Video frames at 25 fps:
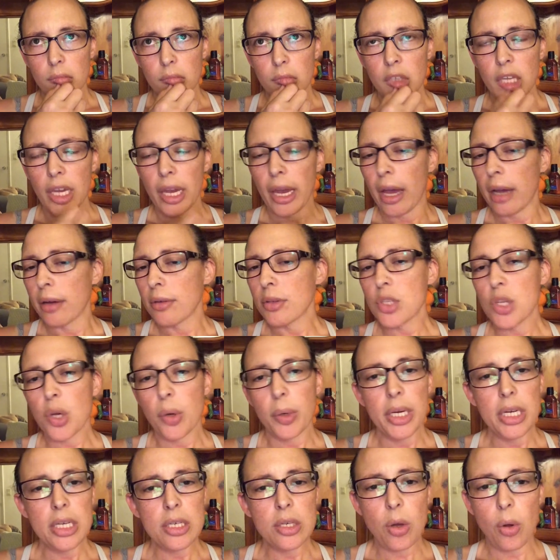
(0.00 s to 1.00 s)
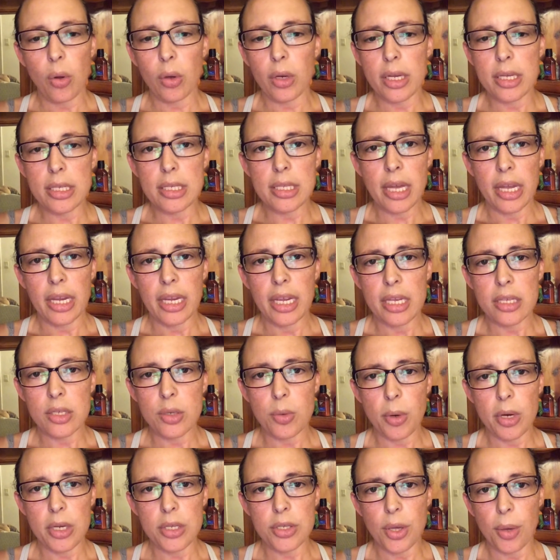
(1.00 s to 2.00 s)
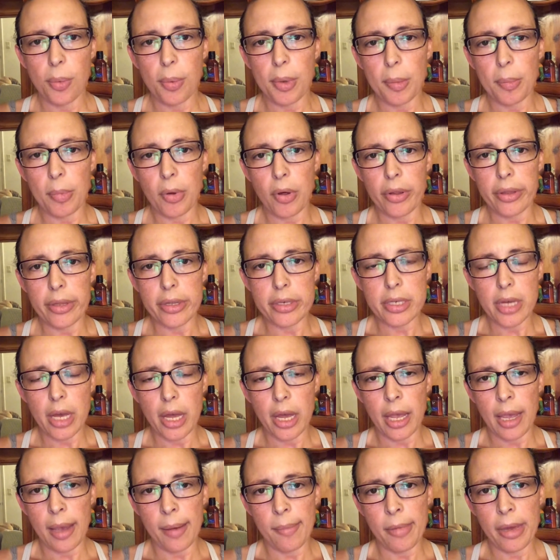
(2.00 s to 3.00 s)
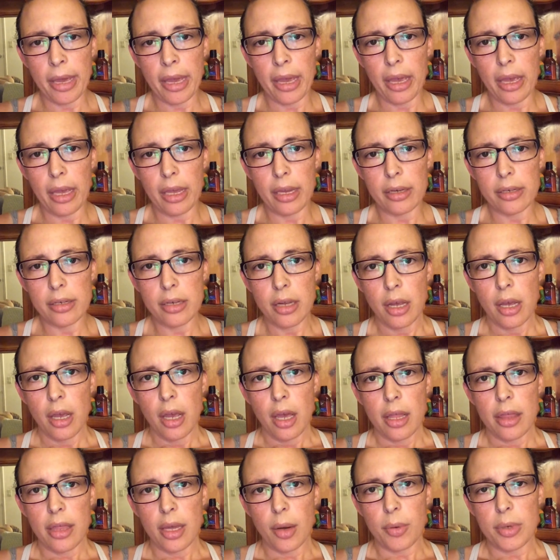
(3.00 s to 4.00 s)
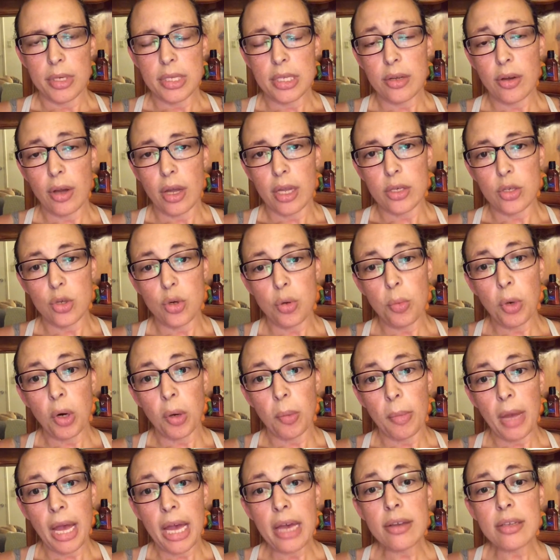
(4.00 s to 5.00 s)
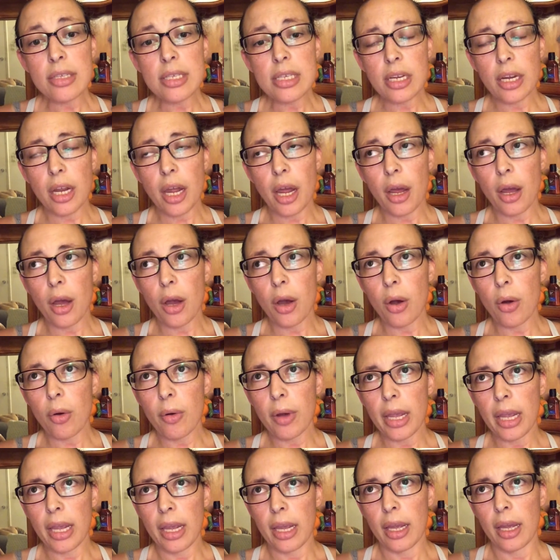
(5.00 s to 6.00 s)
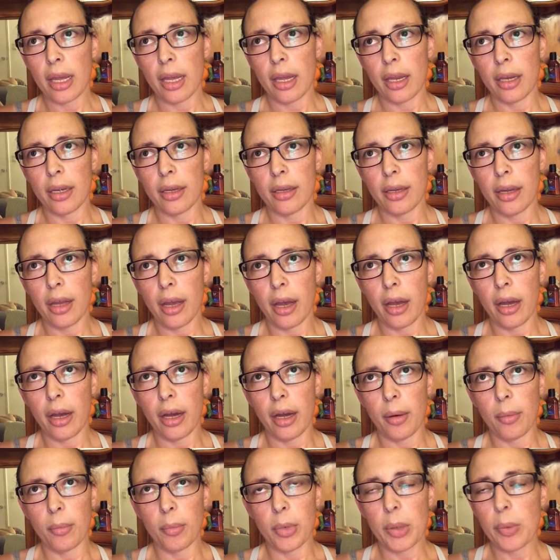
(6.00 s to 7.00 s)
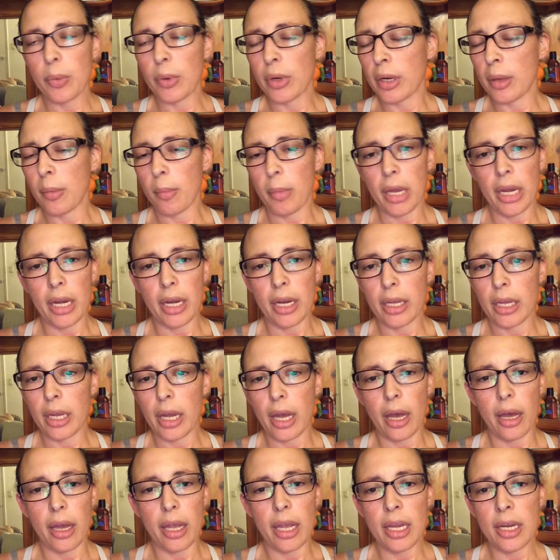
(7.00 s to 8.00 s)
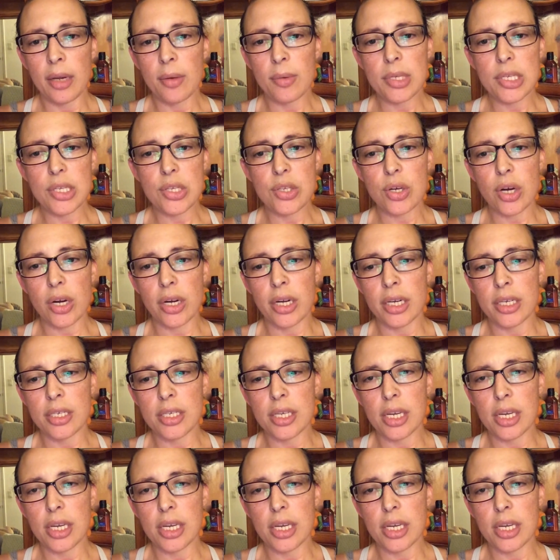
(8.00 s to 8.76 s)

yeah, so he told us that he has to rescue people all the time, and that we still had 2 more miles to go, and we wouldn't have made it. Yeah, and it was starting